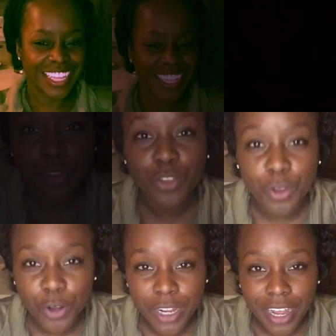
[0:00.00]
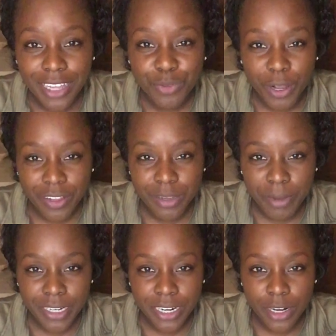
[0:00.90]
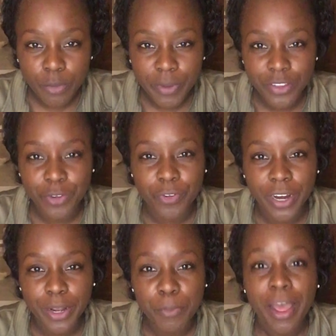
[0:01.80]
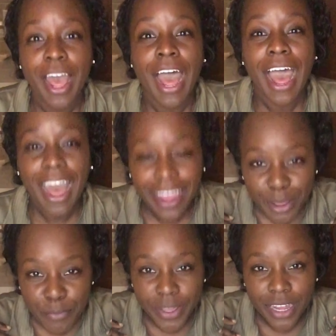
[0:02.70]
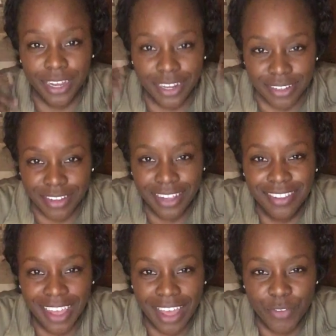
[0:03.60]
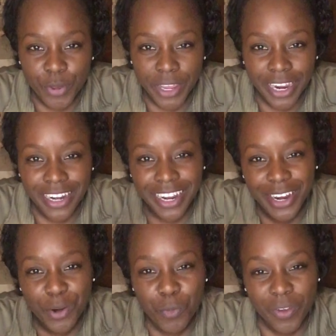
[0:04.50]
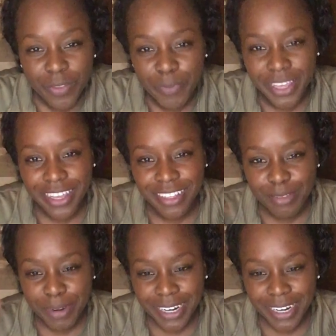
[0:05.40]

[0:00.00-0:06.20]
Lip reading: What's going on, guys? Welcome to my channel, BeeSoRandom. I am Bianca. It is nice to have you here. And here with me is my